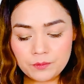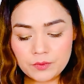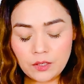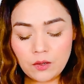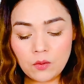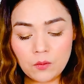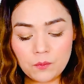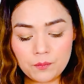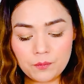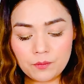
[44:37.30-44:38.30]
So,
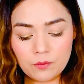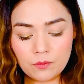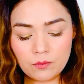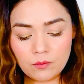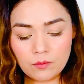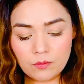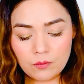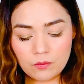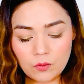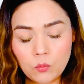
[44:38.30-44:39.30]

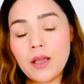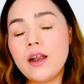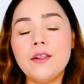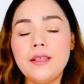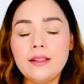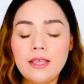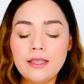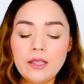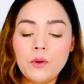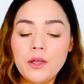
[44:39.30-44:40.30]
what are they
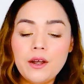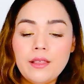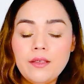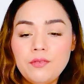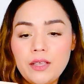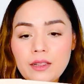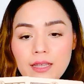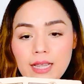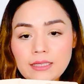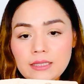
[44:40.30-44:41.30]
thinking? What are they
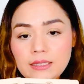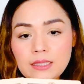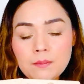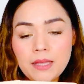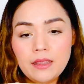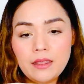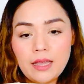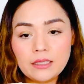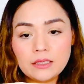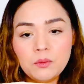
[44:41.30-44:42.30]
feeling? I see somebody
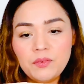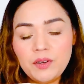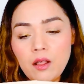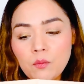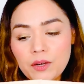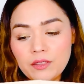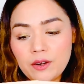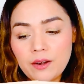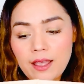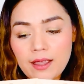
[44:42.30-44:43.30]
that is moving on with
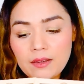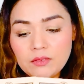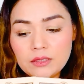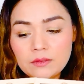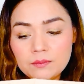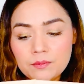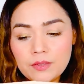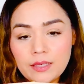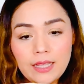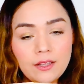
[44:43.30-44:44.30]
their lives
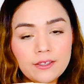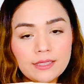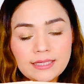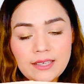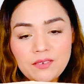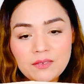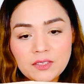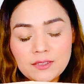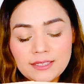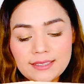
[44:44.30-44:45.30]
and look, the Seven of
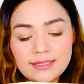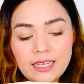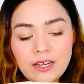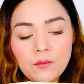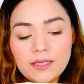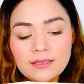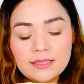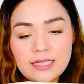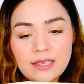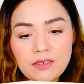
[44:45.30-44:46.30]
Swords is there. And what is
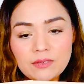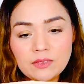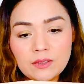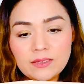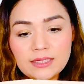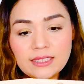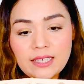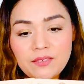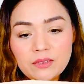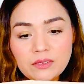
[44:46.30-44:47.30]
the Seven of Swords? The
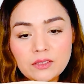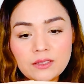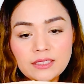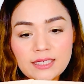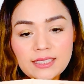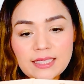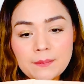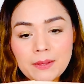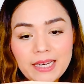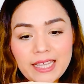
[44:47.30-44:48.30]
Seven of Swords is
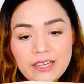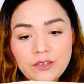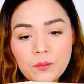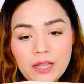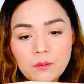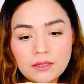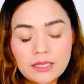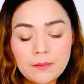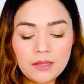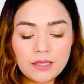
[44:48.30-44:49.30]
somebody getting away with
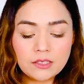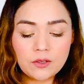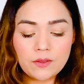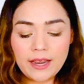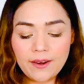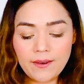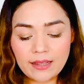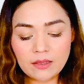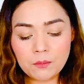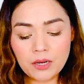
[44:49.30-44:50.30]
something. So, there
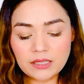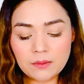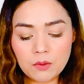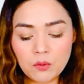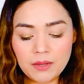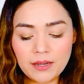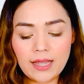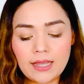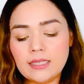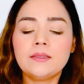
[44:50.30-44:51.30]
at the present moment,
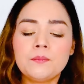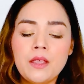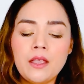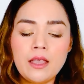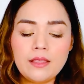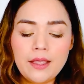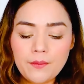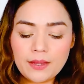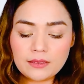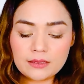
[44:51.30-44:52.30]
guys,
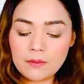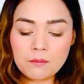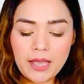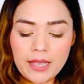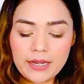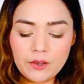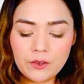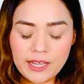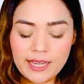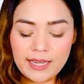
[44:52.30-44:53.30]
there is somebody,
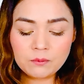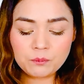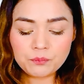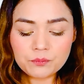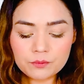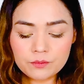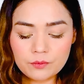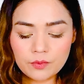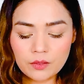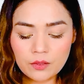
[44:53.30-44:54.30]
okay?
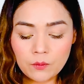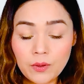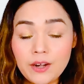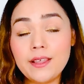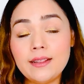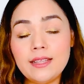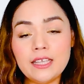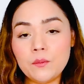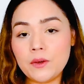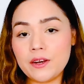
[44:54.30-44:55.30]
What are they
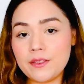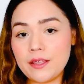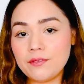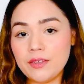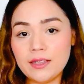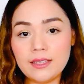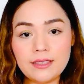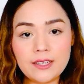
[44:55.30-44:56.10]
thinking? What are they feeling?